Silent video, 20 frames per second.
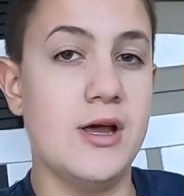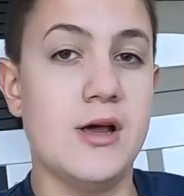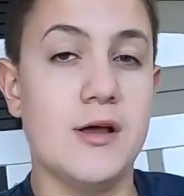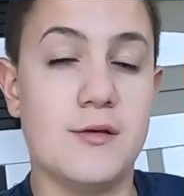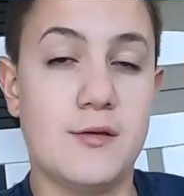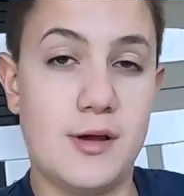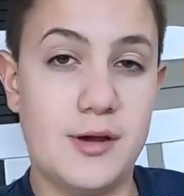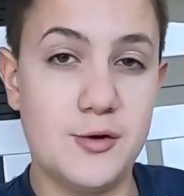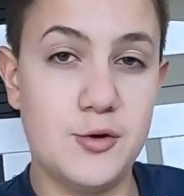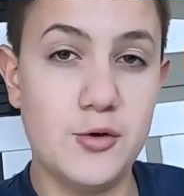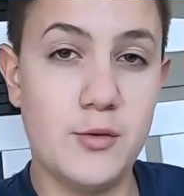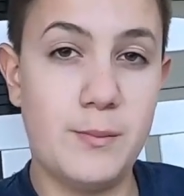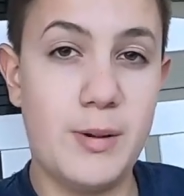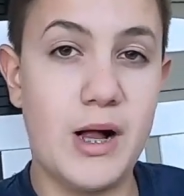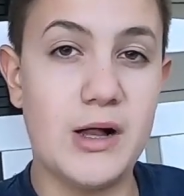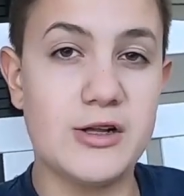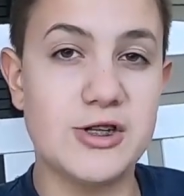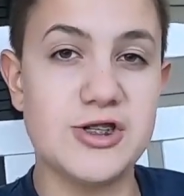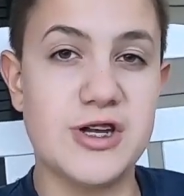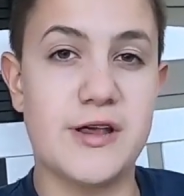So I do
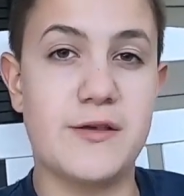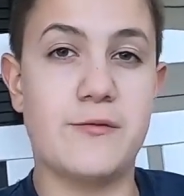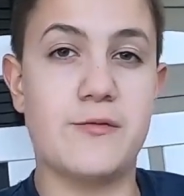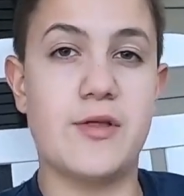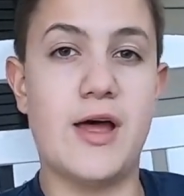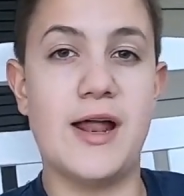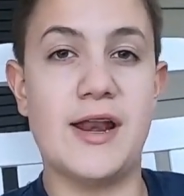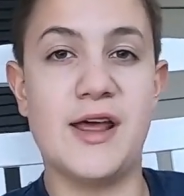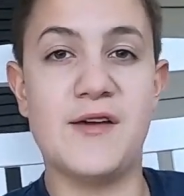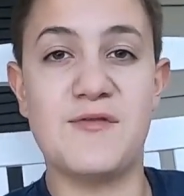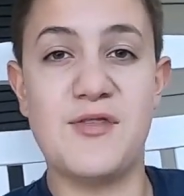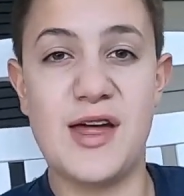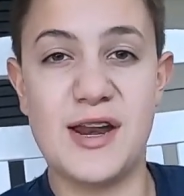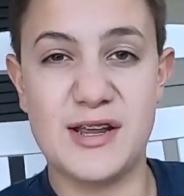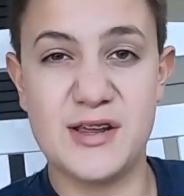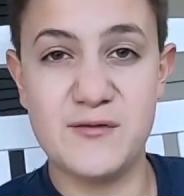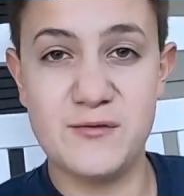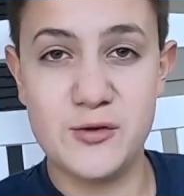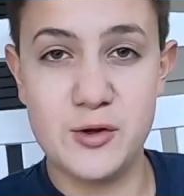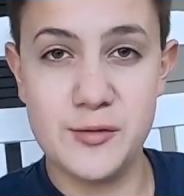apologize for that. If that
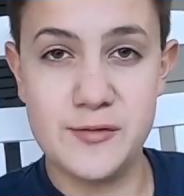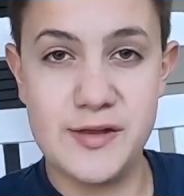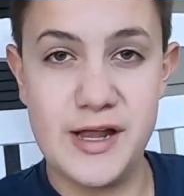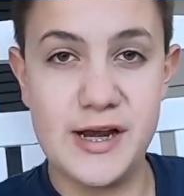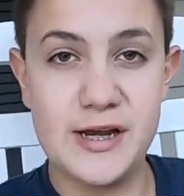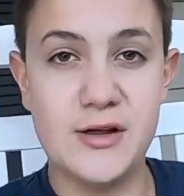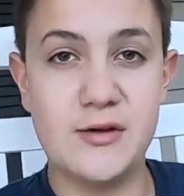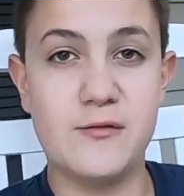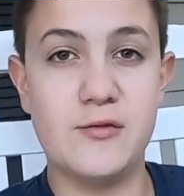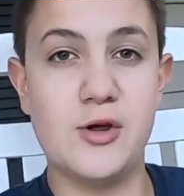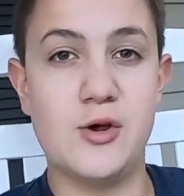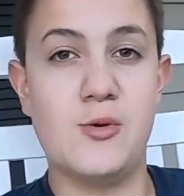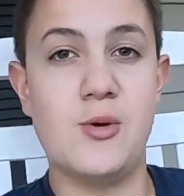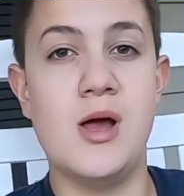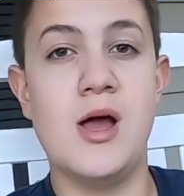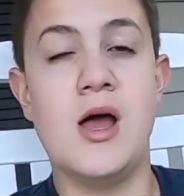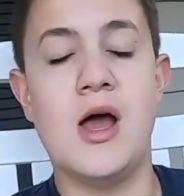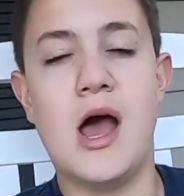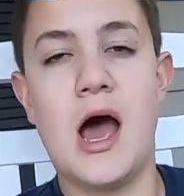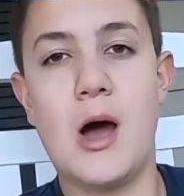confused any of you,
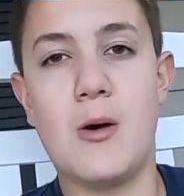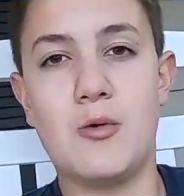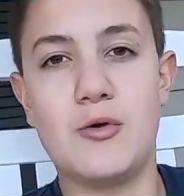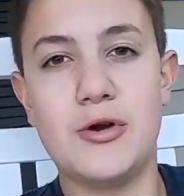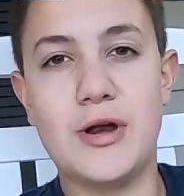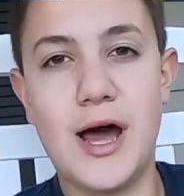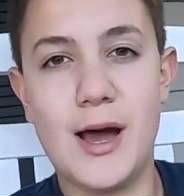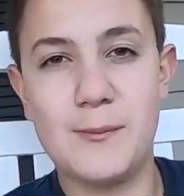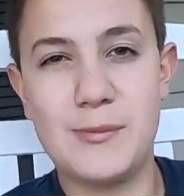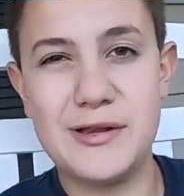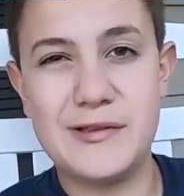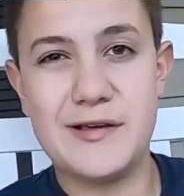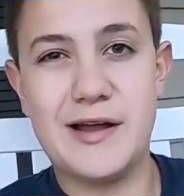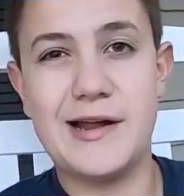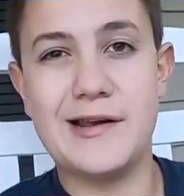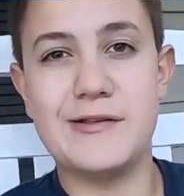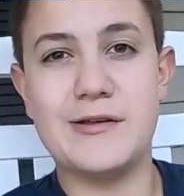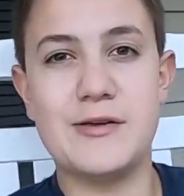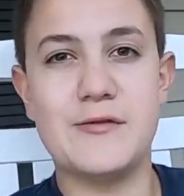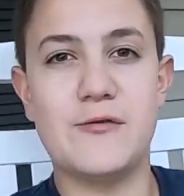I will not be
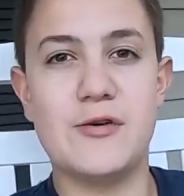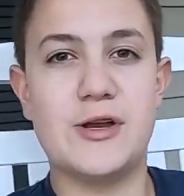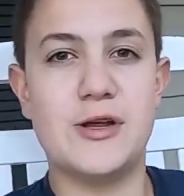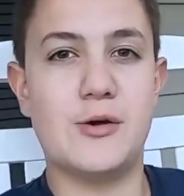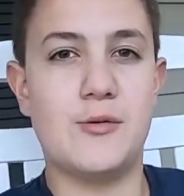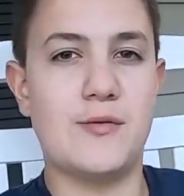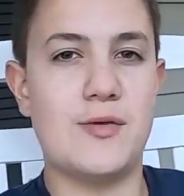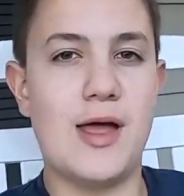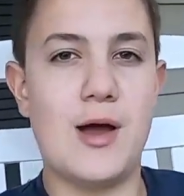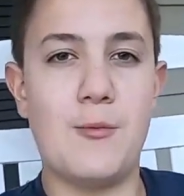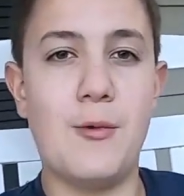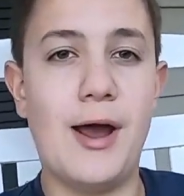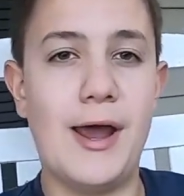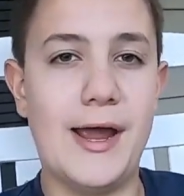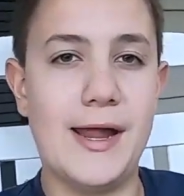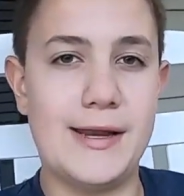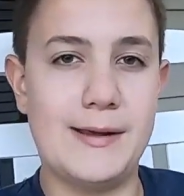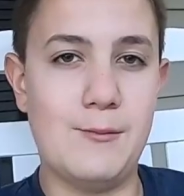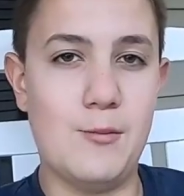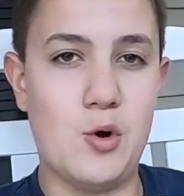titling videos that
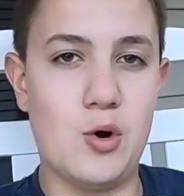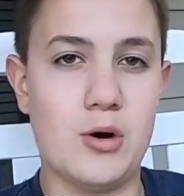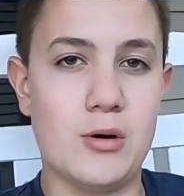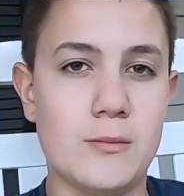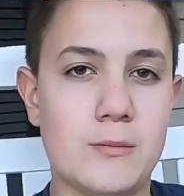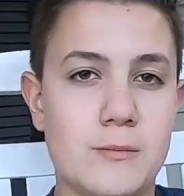way anymore.